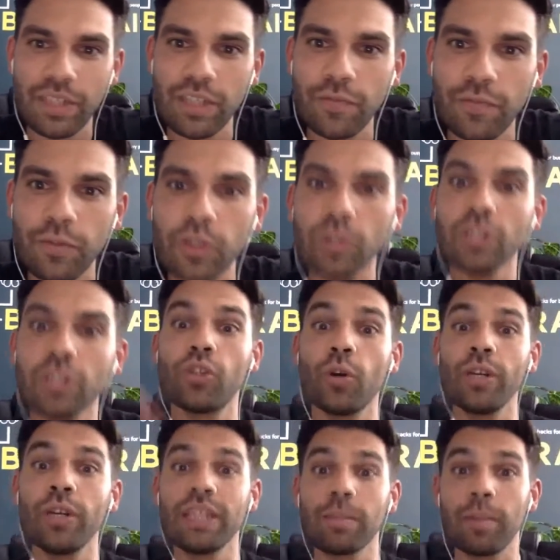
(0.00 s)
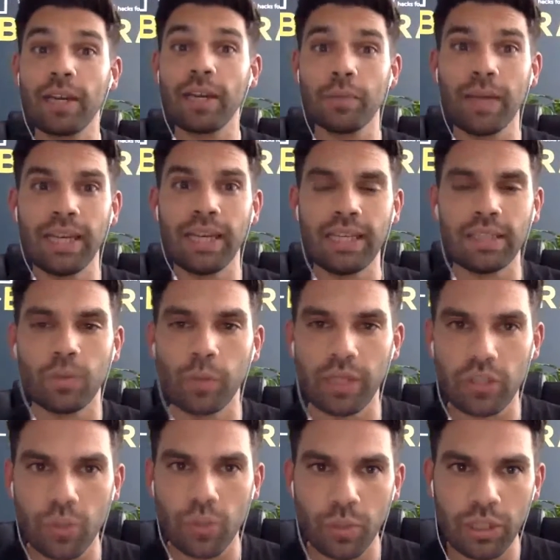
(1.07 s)
If you're joining, by the way, we're
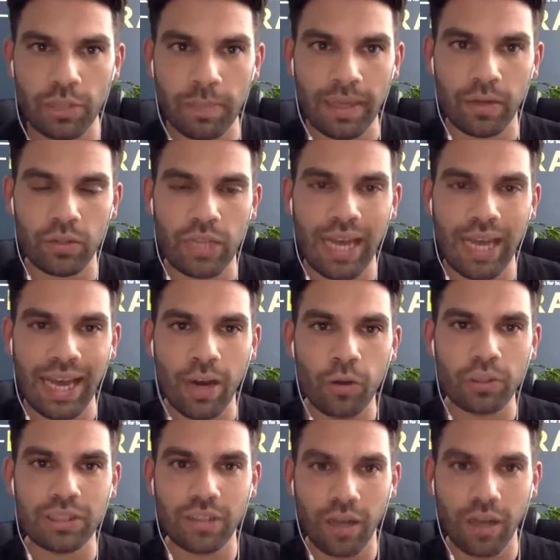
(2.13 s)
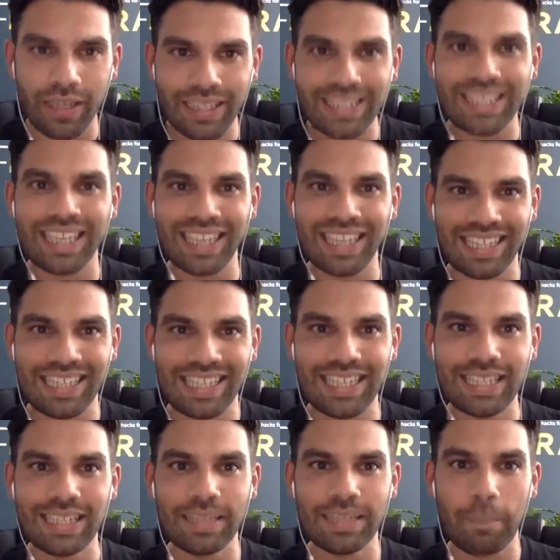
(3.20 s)
talking about how diets can
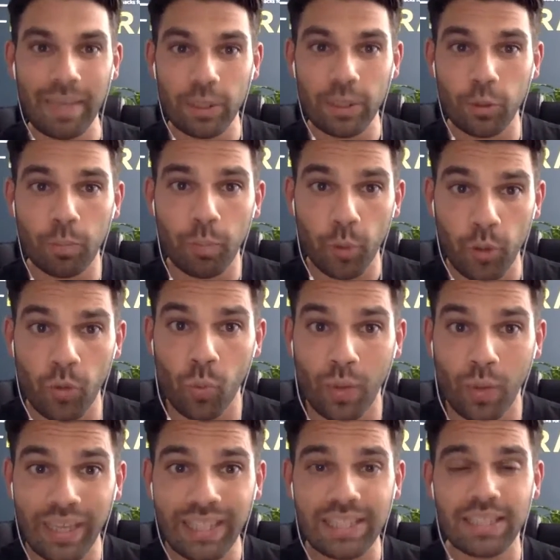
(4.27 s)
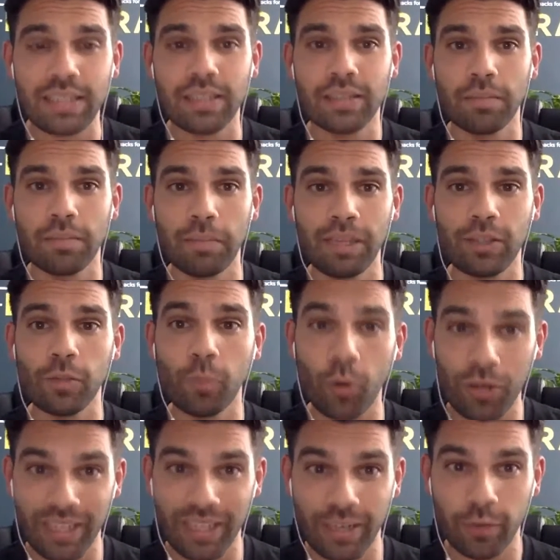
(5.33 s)
actually make you put on weight, make you more
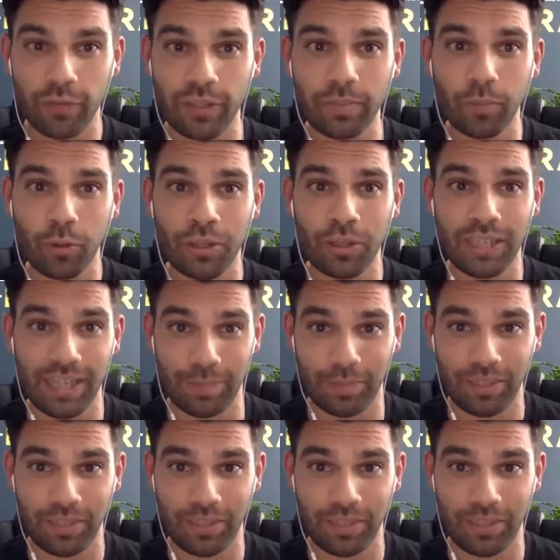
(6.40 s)
unhealthy and more unhappy.